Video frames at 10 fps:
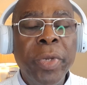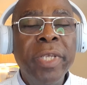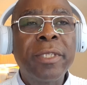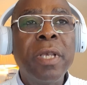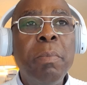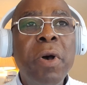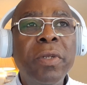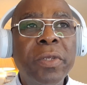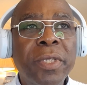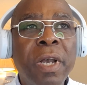He summoned
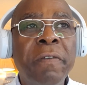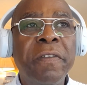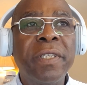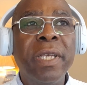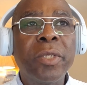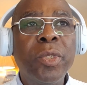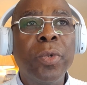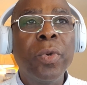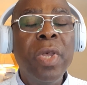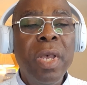those officers
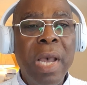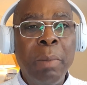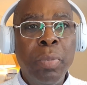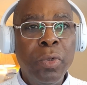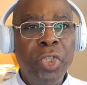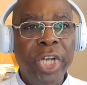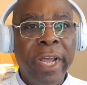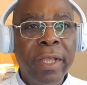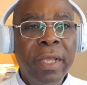to Abuja.